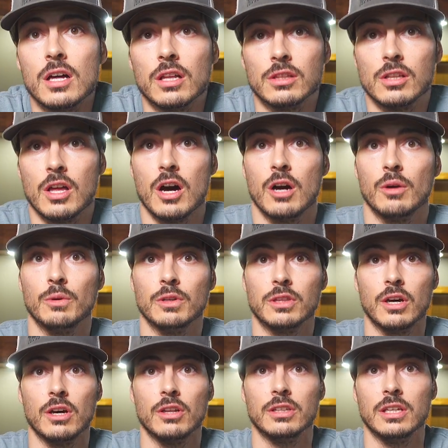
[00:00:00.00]
along
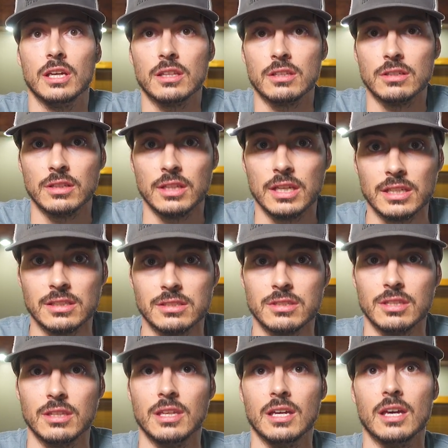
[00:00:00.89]
with all the other links
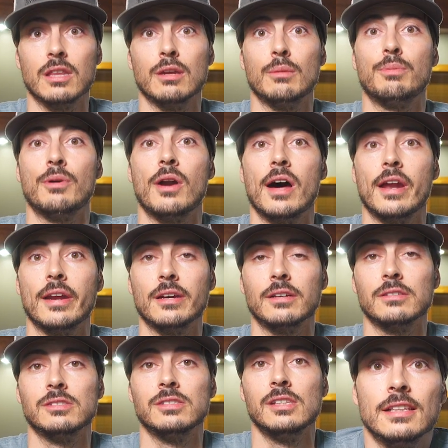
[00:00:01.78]
to the other
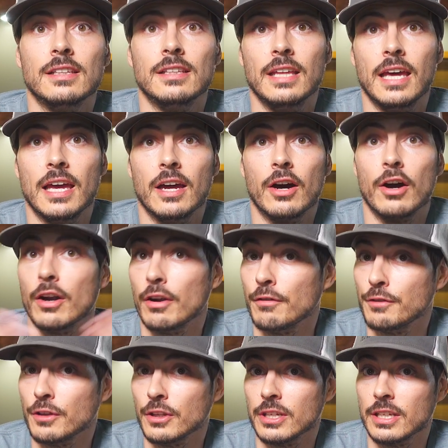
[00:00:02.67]
products. They are
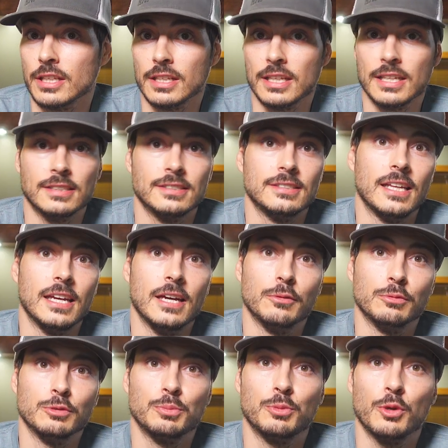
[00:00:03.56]
affiliate links. They
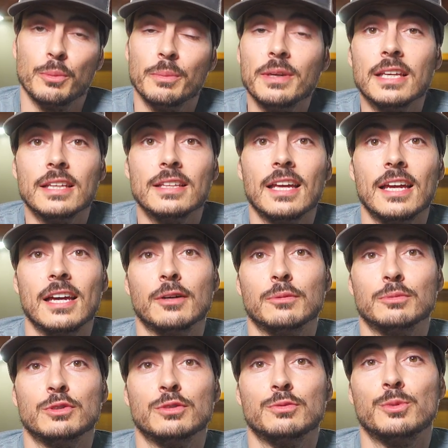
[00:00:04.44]
help support me, they
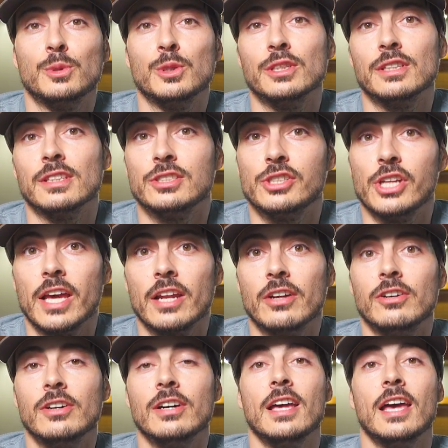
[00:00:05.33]
help support the
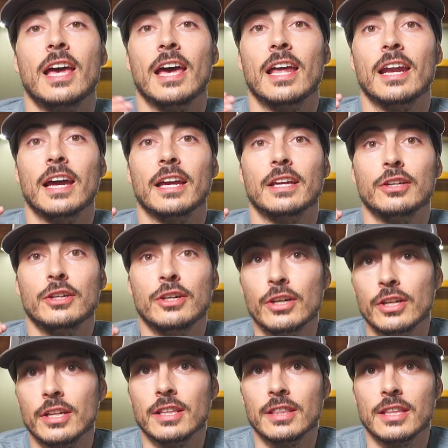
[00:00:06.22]
channel, and I
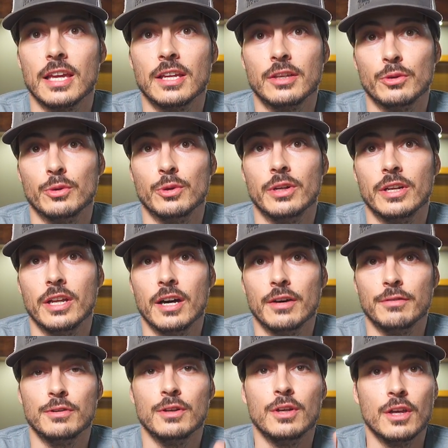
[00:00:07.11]
couldn't thank you
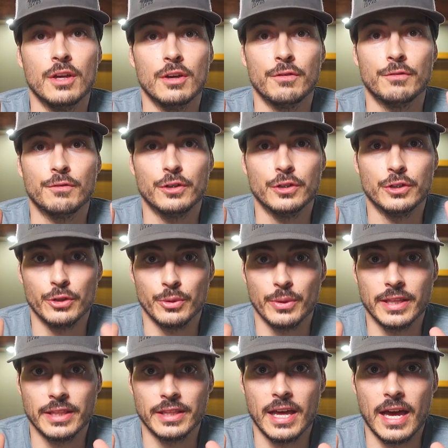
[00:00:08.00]
enough for
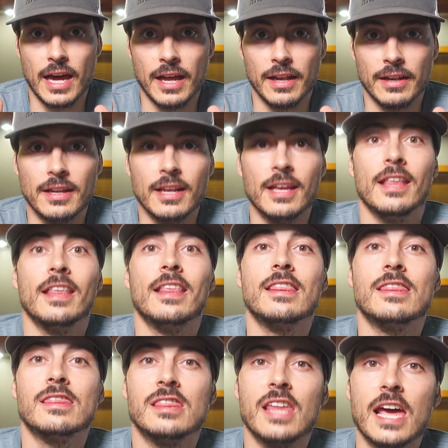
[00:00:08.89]
doing that.
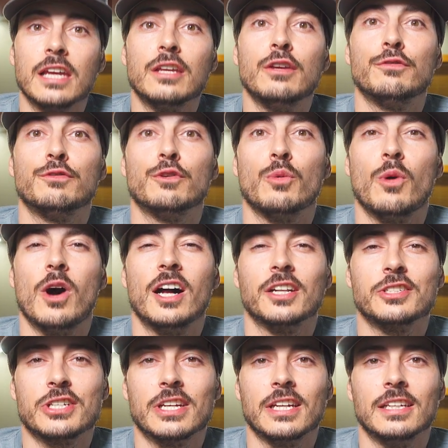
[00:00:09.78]
Thank you for
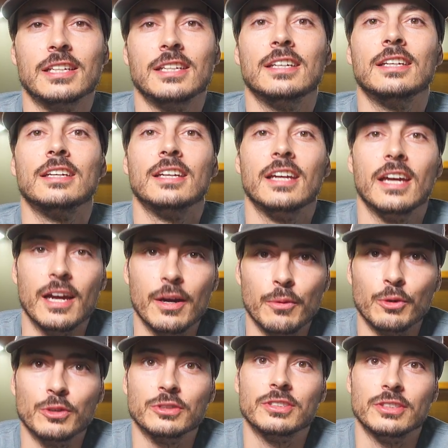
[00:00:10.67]
watching,
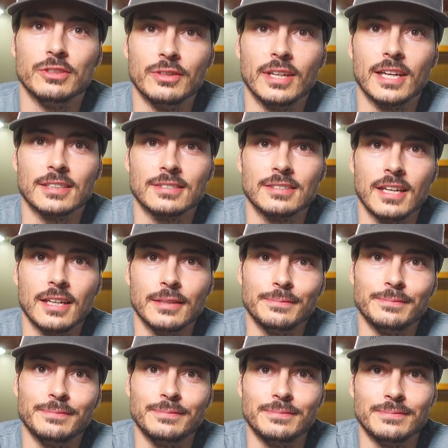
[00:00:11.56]
and we'll see you next
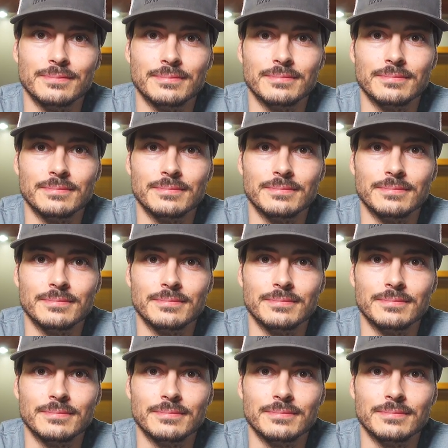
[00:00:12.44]
time.